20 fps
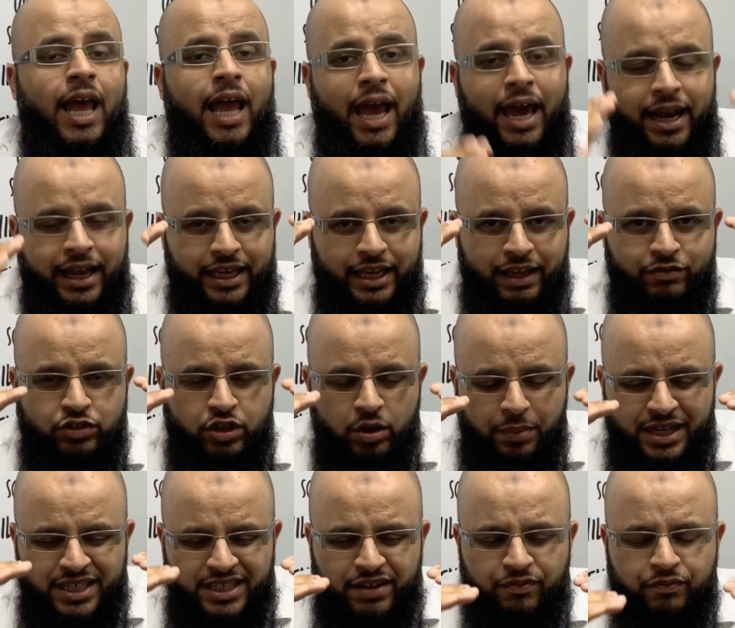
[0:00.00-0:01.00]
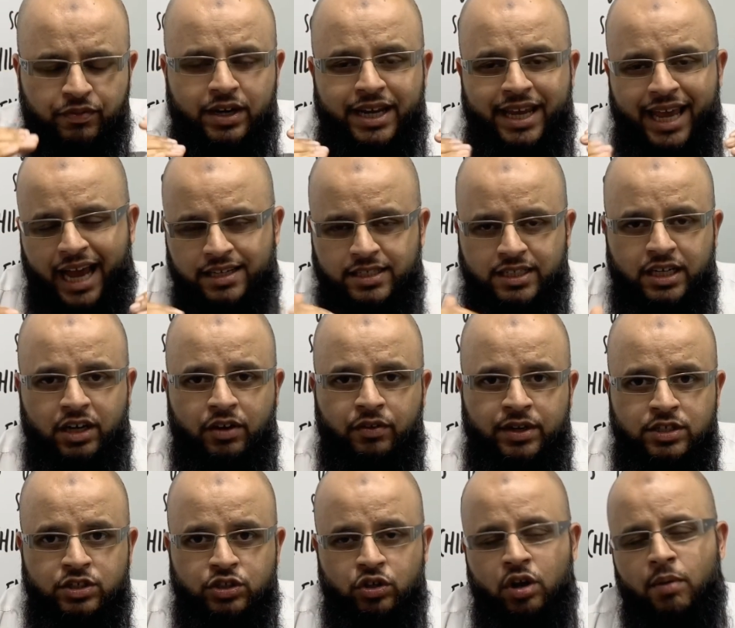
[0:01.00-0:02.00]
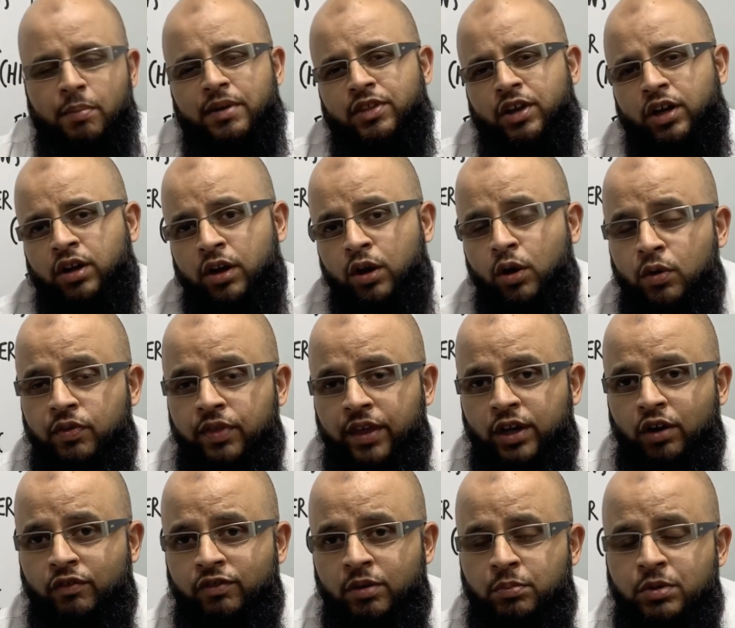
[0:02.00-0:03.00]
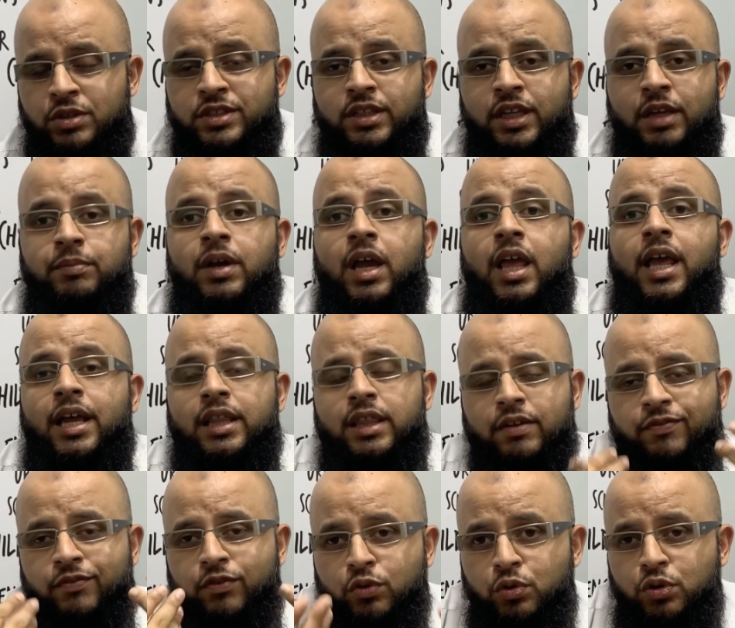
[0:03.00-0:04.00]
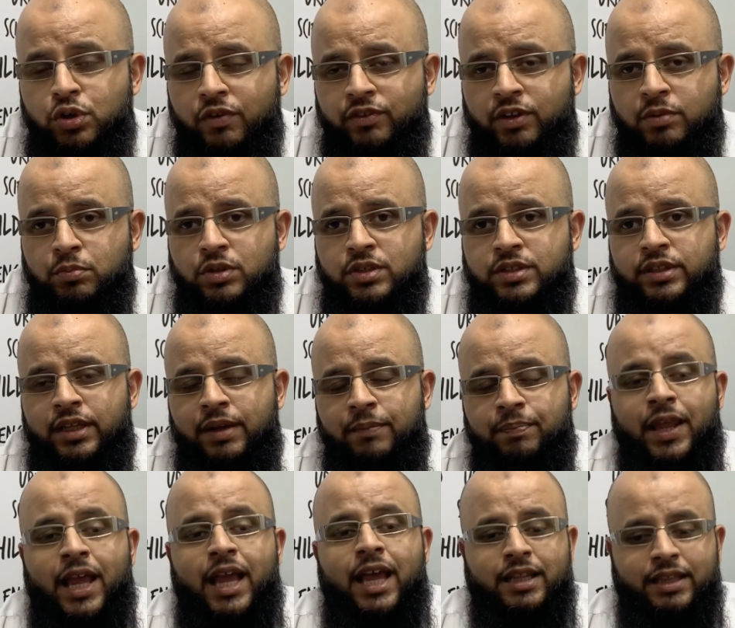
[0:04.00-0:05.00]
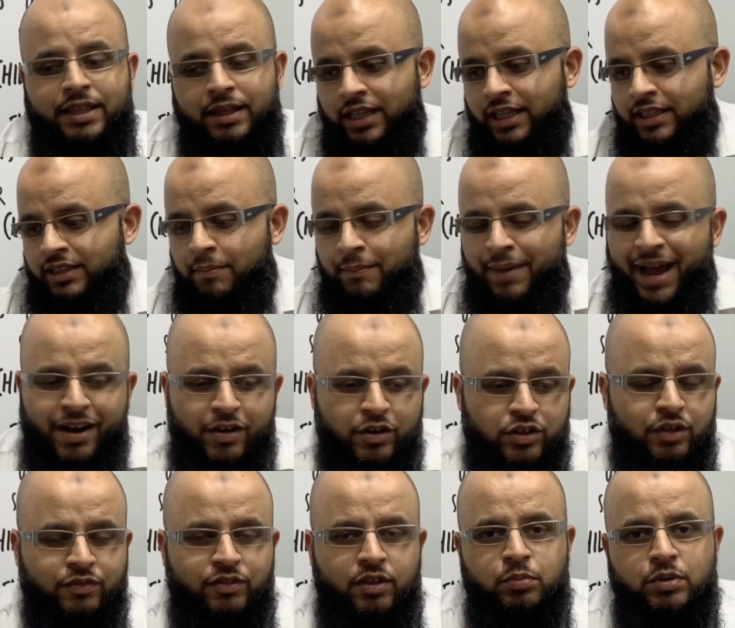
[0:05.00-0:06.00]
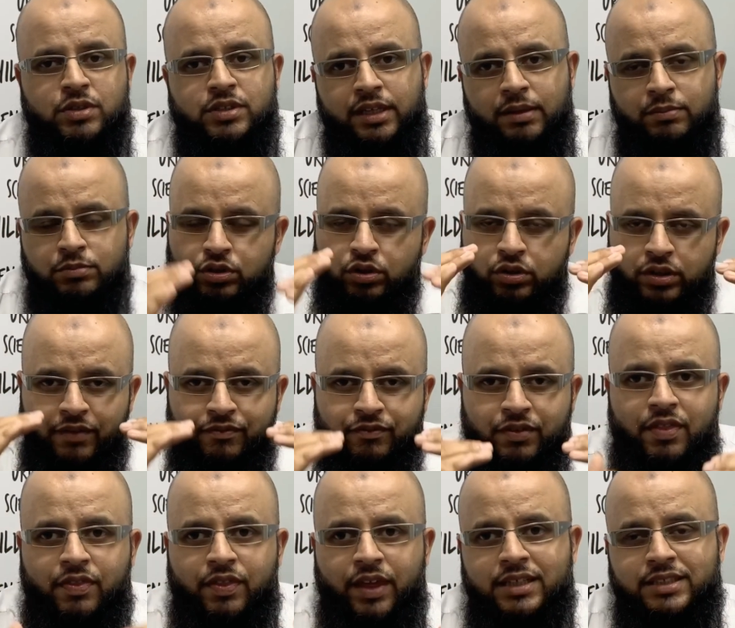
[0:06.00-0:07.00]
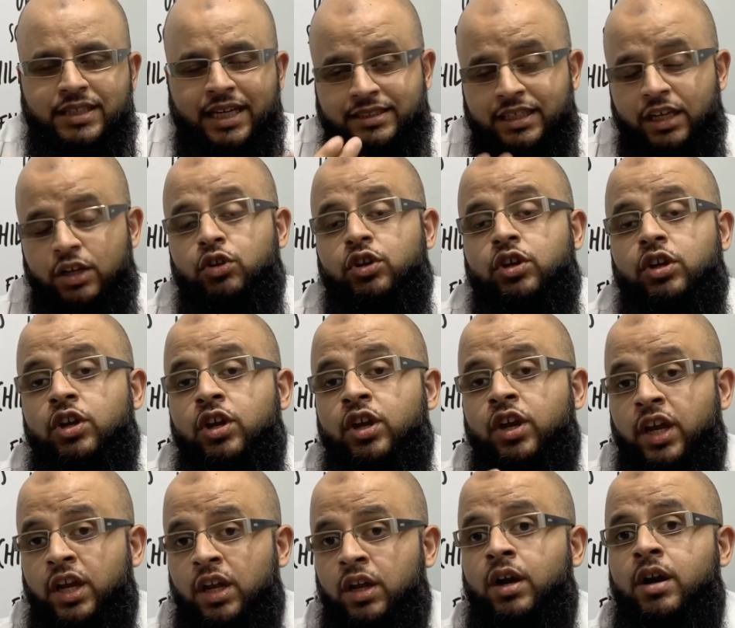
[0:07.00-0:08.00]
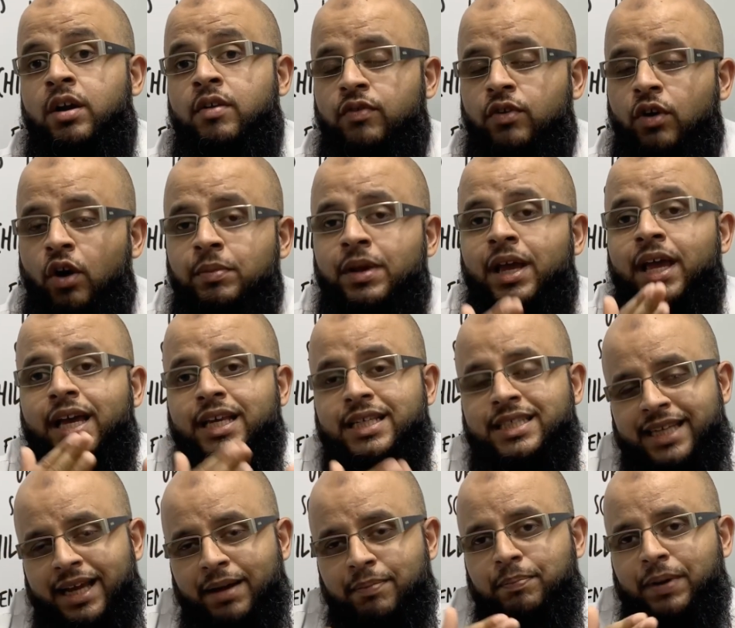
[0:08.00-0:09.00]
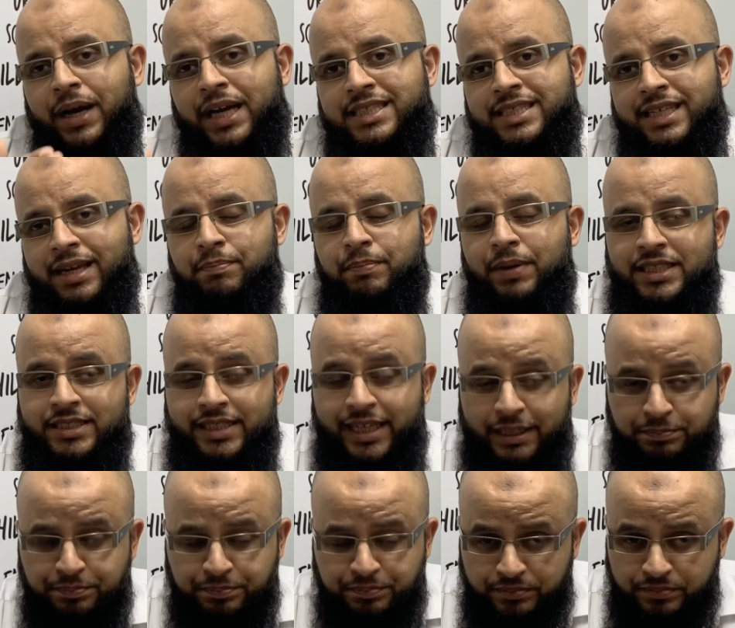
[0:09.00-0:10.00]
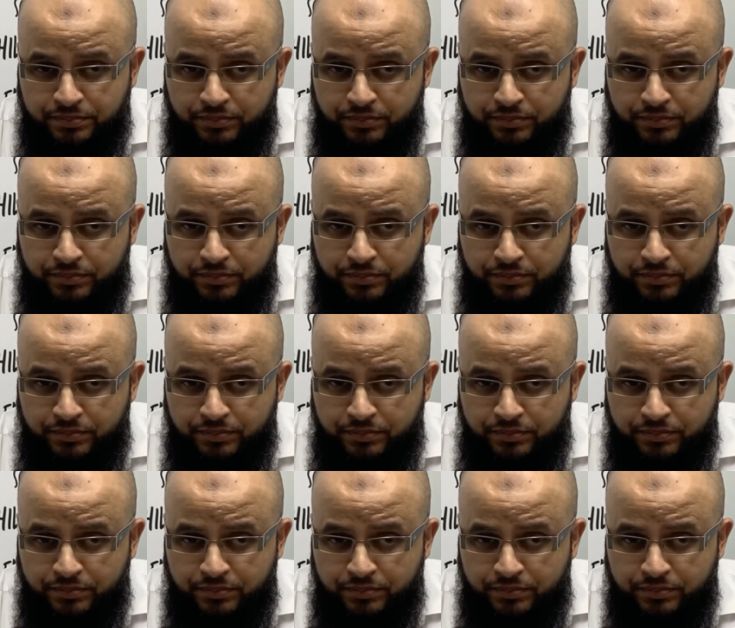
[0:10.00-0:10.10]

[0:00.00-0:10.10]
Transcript: And it gives you about different categories, you know, about the clothing of the Muslim, the food of the Muslim, the, the, the manners of the Muslim. So different things I said you, you can learn from step by step by step